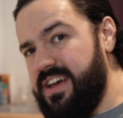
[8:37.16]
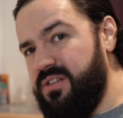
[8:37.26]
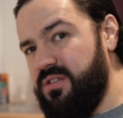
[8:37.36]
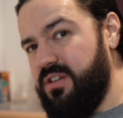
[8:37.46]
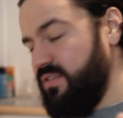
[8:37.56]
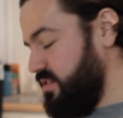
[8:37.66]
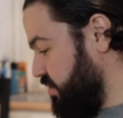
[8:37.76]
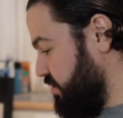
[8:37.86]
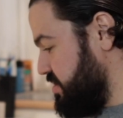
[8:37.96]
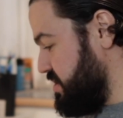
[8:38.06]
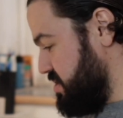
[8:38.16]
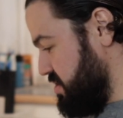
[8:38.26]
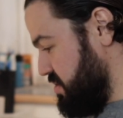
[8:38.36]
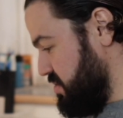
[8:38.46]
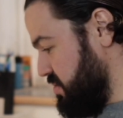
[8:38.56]
out I've got to
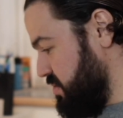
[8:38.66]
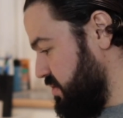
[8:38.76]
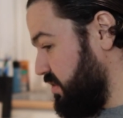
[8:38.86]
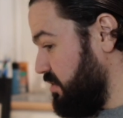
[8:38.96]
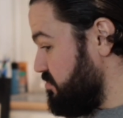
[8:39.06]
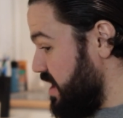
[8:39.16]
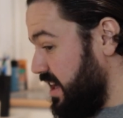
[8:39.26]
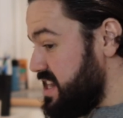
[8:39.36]
do that I really